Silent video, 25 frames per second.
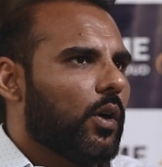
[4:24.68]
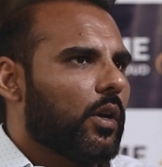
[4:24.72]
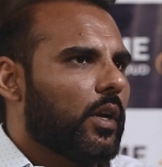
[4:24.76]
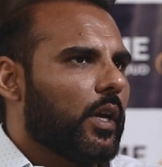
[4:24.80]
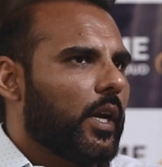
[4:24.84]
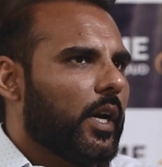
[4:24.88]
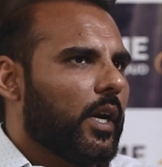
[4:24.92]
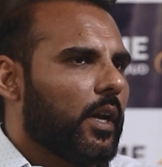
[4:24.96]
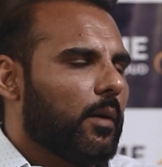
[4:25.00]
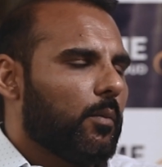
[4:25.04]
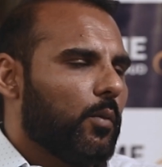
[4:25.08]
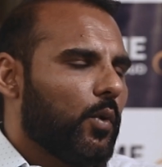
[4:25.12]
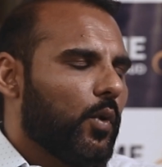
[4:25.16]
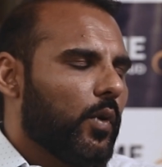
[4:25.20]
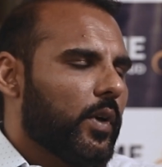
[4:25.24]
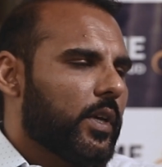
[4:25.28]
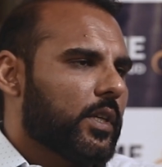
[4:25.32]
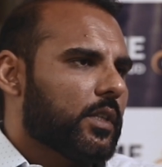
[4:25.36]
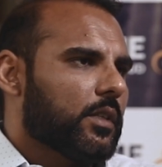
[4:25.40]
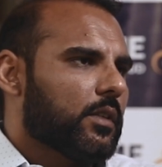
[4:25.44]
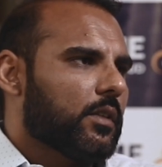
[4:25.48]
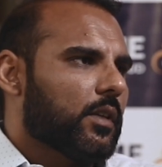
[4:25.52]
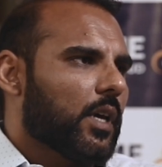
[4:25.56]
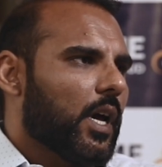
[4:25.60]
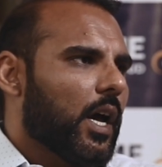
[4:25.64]
On
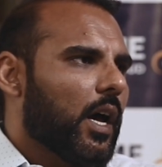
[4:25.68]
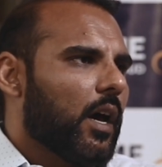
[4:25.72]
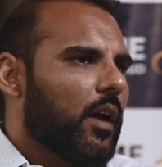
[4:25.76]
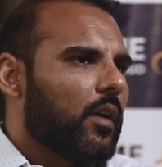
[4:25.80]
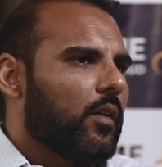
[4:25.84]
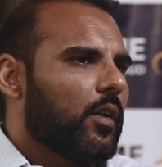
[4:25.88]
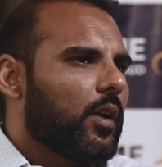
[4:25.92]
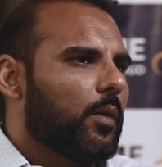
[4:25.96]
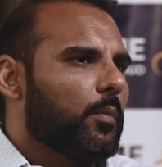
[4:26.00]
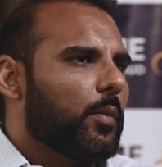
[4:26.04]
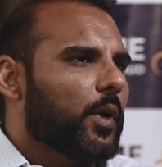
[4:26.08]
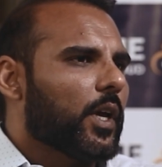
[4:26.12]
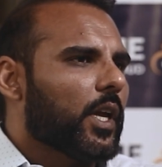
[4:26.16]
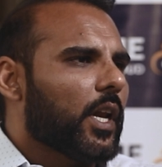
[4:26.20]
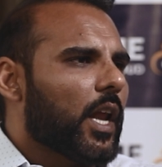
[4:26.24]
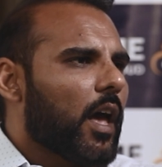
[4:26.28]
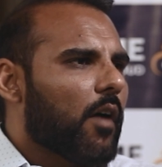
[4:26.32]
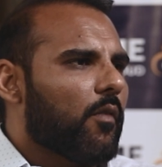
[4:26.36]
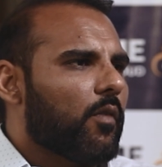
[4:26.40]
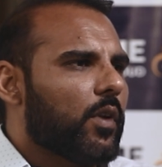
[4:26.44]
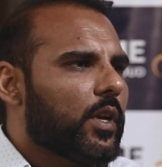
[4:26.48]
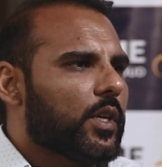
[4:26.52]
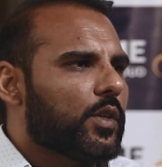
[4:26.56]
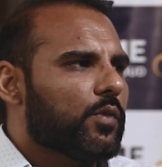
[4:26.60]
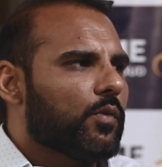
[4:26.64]
AWS, our typical
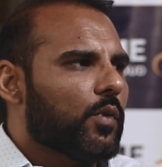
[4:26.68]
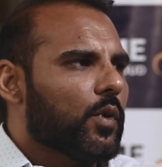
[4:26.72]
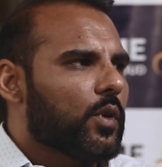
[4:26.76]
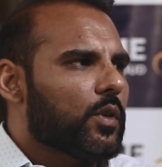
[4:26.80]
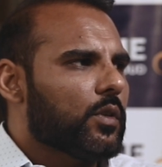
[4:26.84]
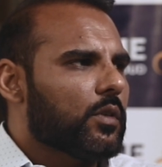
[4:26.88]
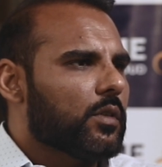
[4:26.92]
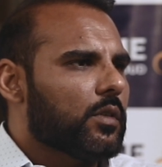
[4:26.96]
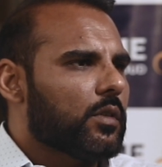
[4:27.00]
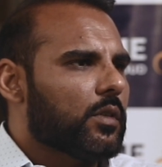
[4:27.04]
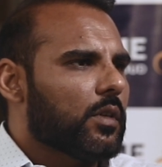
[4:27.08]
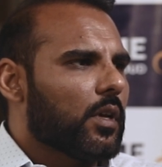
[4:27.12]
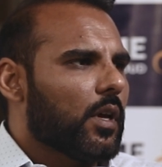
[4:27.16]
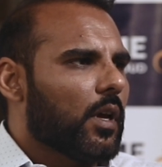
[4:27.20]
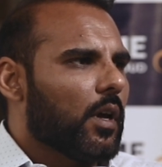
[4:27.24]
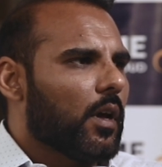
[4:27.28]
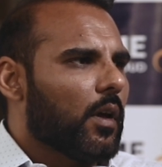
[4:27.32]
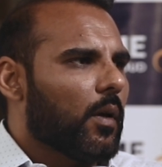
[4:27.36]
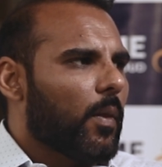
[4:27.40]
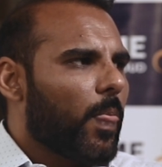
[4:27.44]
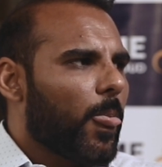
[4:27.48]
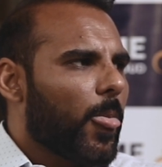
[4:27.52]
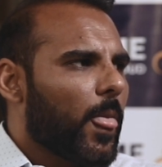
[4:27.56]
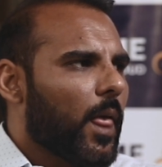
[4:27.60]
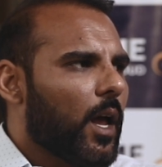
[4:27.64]
average was
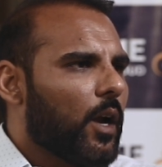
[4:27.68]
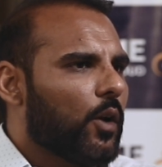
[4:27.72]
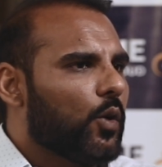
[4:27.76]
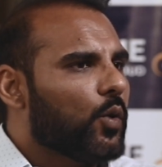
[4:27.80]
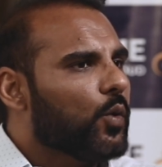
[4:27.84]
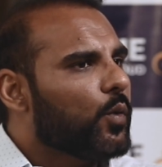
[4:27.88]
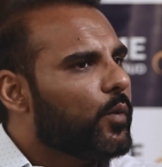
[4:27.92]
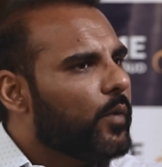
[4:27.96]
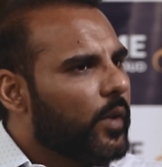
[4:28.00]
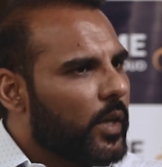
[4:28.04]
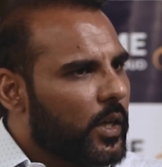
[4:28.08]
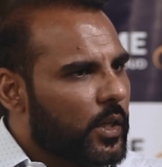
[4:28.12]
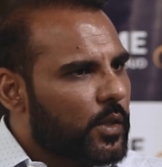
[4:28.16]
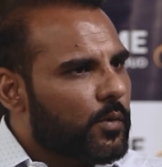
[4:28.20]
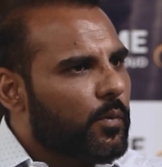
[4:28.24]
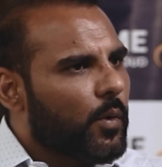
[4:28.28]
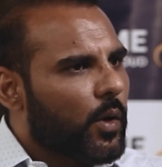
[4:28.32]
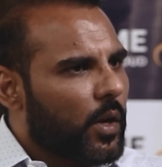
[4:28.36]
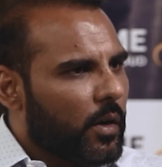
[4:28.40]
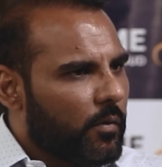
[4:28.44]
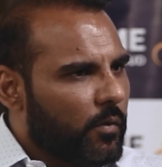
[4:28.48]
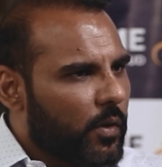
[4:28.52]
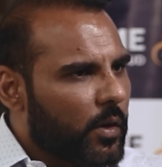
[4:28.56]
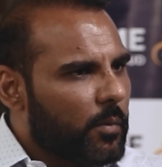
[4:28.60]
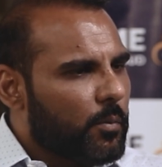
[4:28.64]
2 weeks
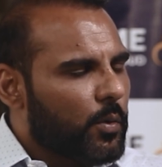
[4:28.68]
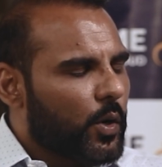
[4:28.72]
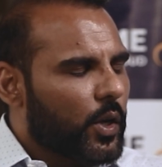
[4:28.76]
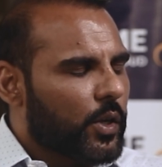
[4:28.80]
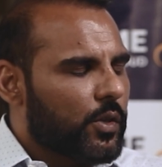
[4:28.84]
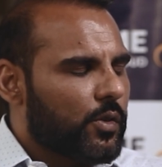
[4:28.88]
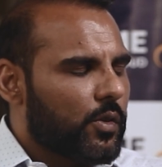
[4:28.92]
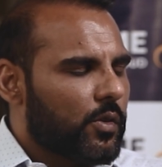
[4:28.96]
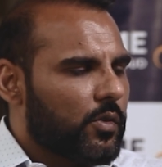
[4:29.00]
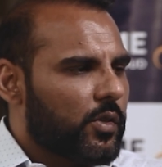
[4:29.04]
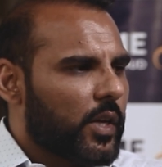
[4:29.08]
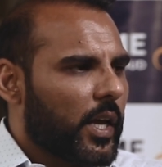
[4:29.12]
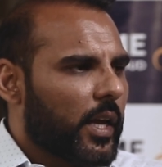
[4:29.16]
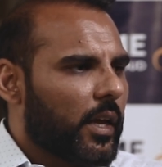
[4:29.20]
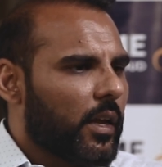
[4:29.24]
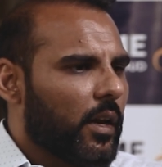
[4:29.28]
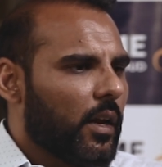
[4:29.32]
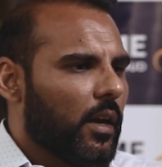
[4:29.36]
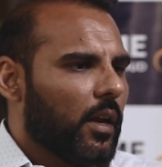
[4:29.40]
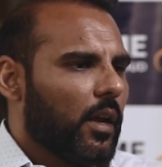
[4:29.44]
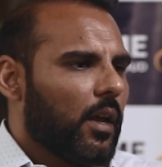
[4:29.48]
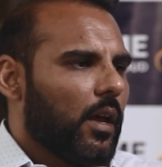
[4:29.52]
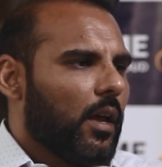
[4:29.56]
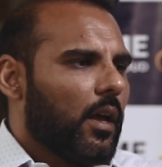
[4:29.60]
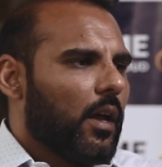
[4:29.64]
for one production
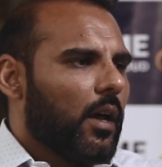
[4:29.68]
cycle.